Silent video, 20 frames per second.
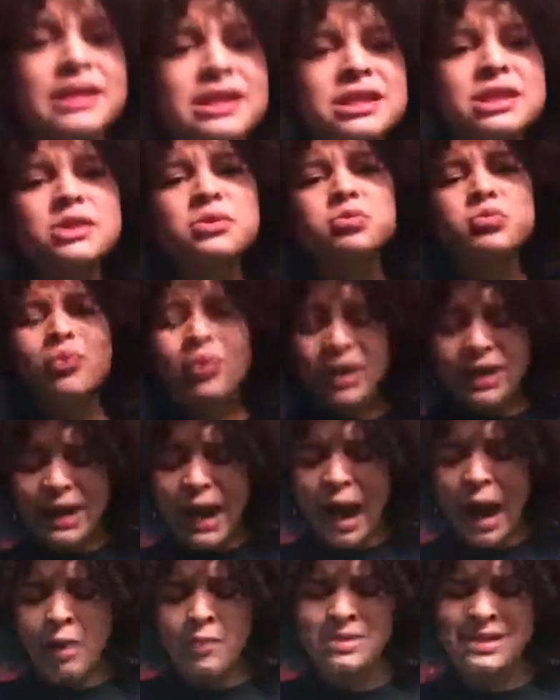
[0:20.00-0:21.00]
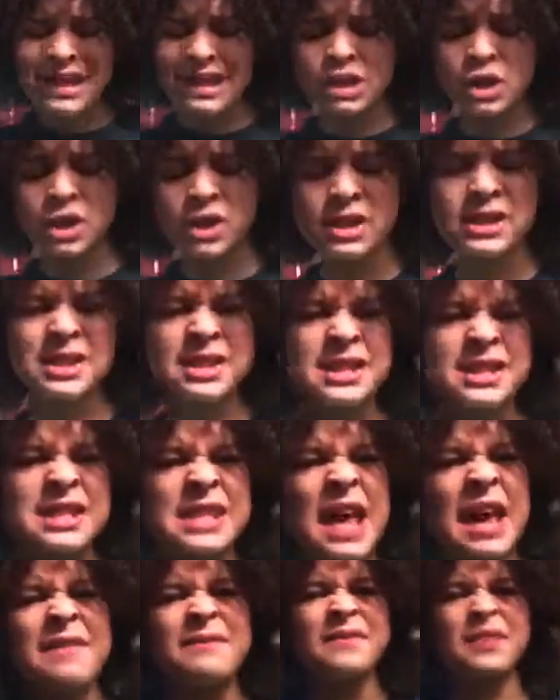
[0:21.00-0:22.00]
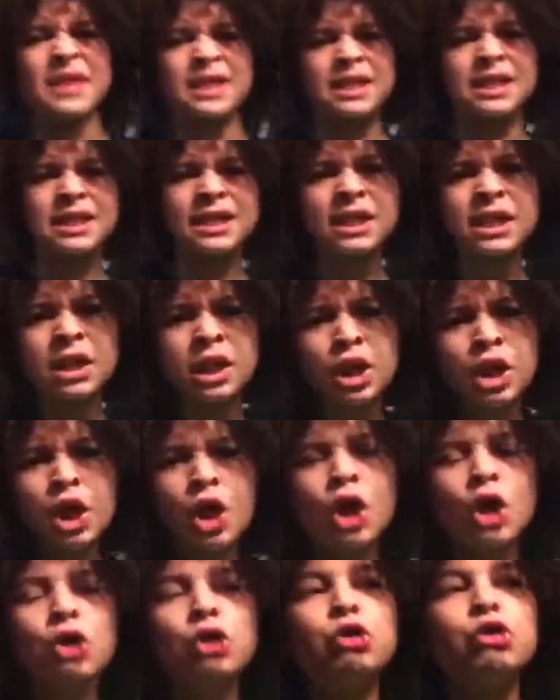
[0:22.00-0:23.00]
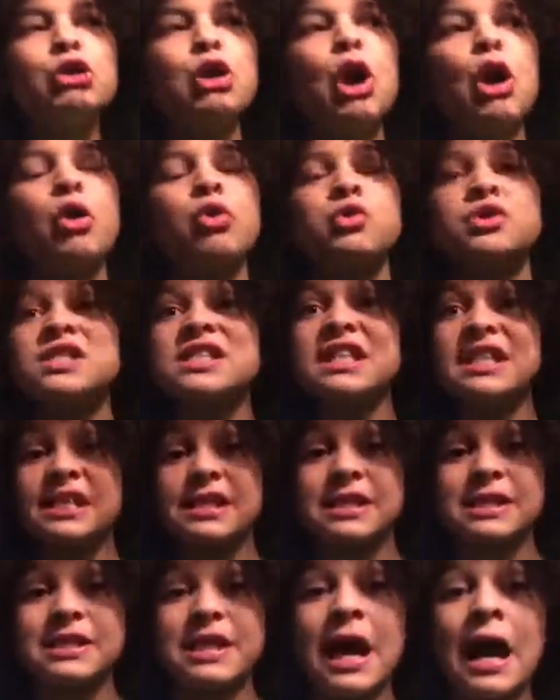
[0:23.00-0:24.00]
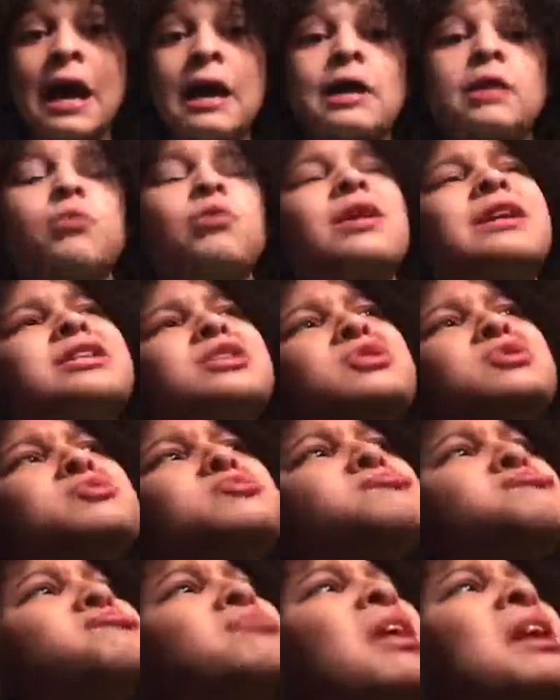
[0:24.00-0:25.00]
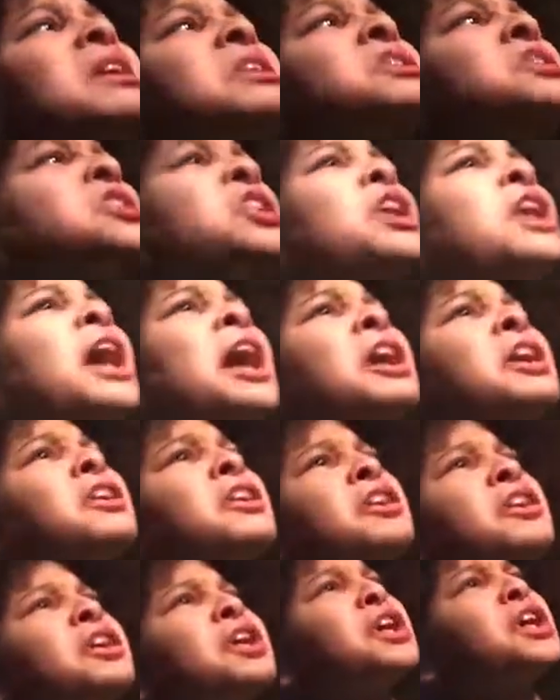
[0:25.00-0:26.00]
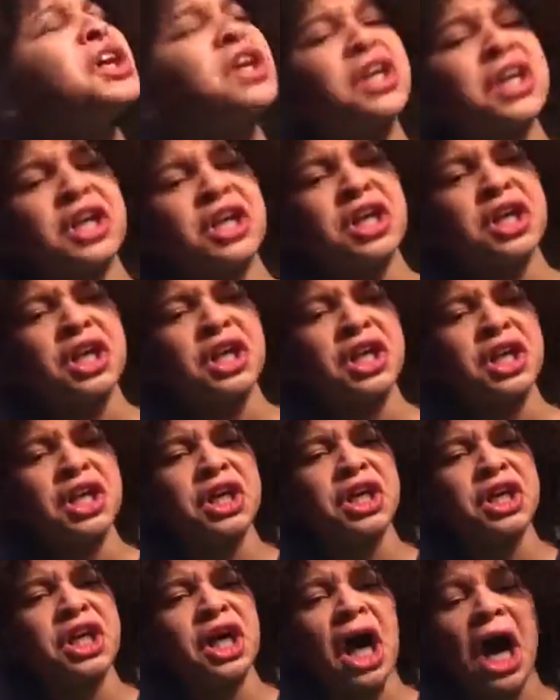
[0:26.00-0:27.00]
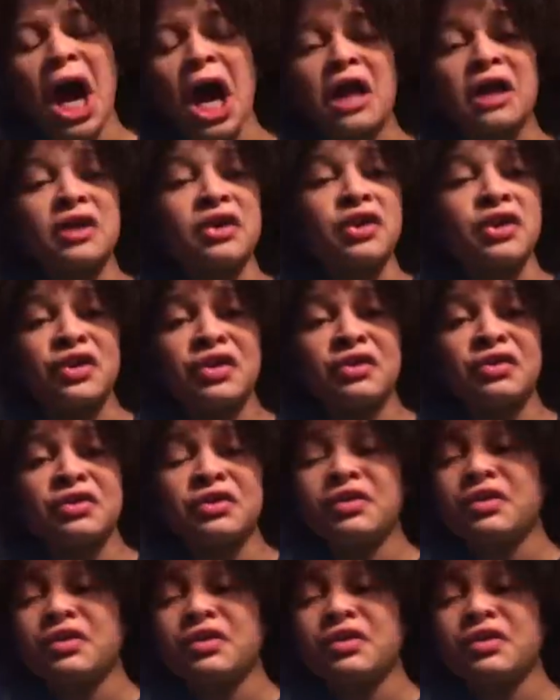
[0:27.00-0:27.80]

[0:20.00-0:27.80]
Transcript: this is when I was actually seven. No, six. I went to like Schneider. I don't know.